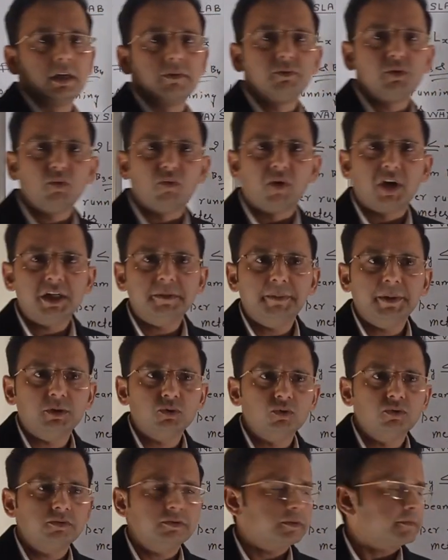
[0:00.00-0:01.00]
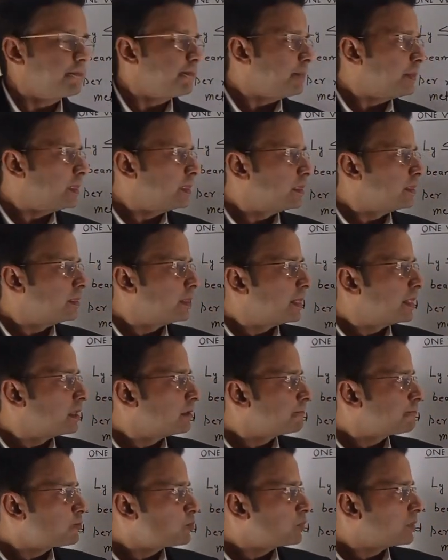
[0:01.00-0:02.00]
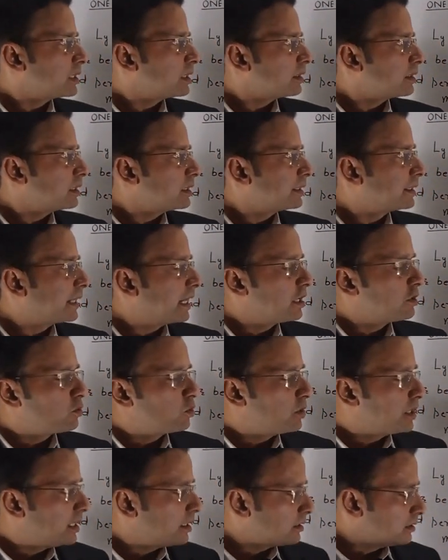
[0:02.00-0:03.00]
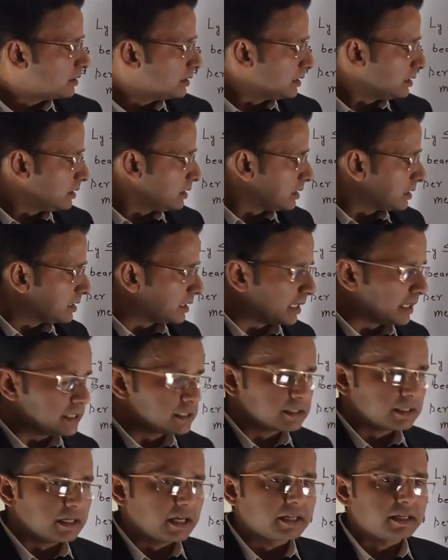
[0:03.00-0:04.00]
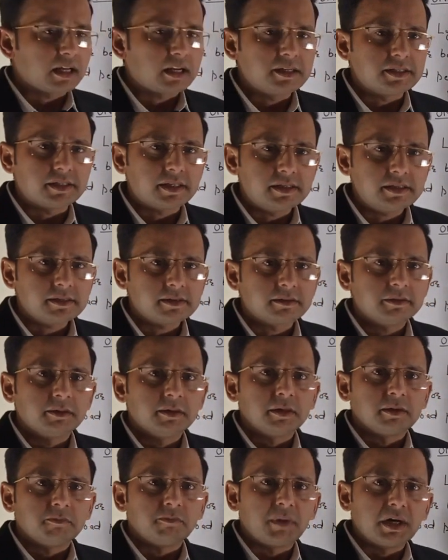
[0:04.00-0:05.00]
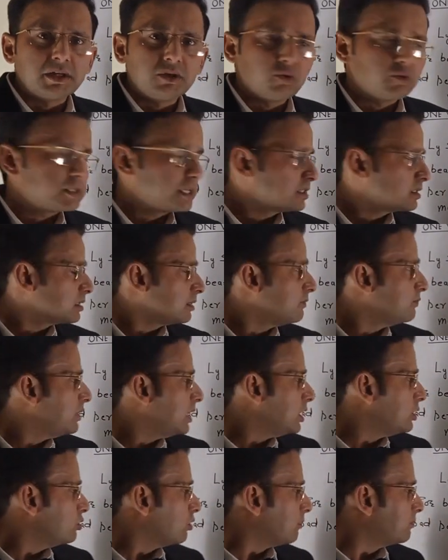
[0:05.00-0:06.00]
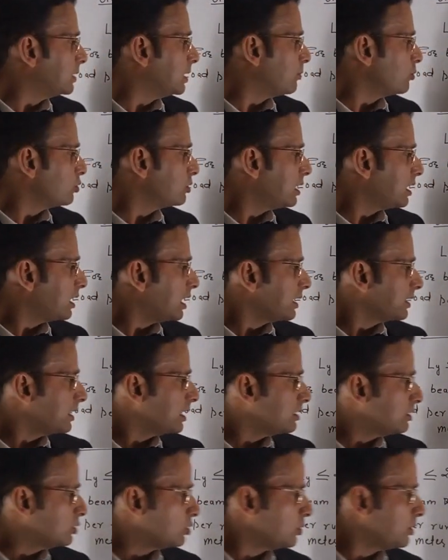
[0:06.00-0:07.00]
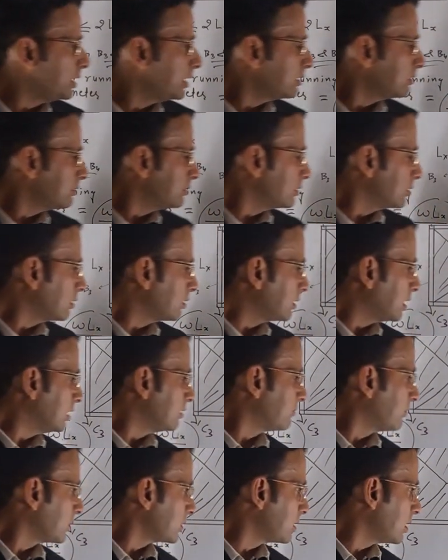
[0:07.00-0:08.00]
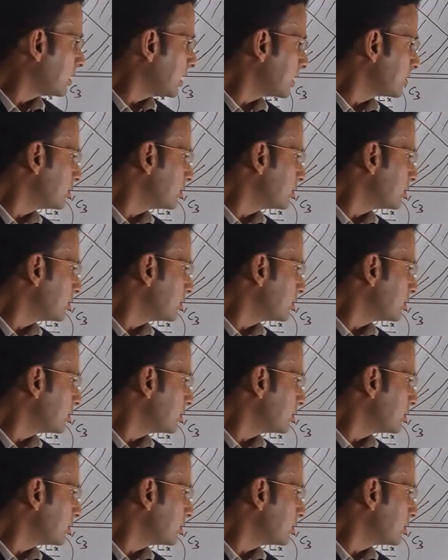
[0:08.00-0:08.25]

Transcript: If you want me to calculate this analysis by using some value of W, then I can do it in further